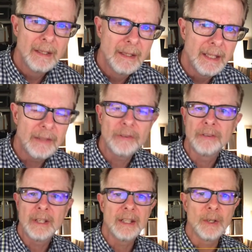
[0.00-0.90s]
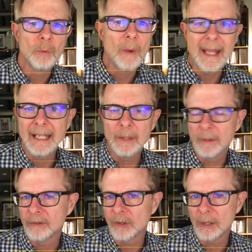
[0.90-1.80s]
He isn't sitting there waiting
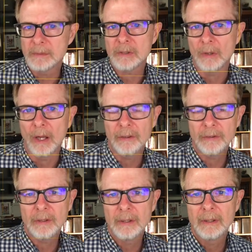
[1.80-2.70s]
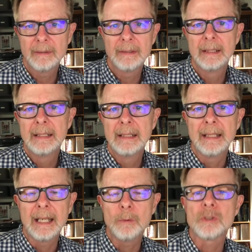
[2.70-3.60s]
with his arms crossed.
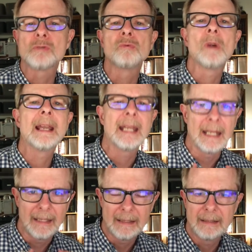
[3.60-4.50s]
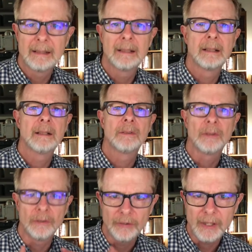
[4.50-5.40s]
He was running
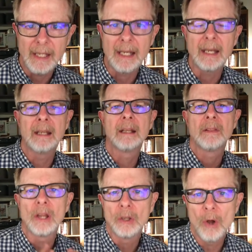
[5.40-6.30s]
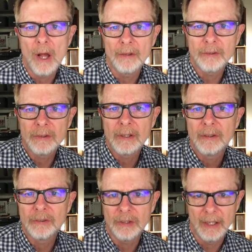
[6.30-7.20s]
to see the lost
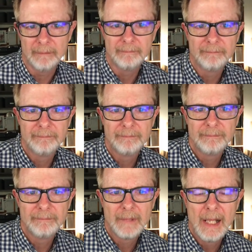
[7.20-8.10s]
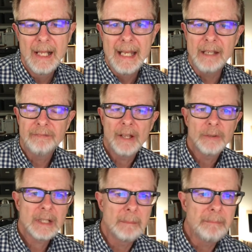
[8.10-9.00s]
son. He
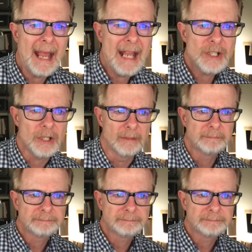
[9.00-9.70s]
felt compassion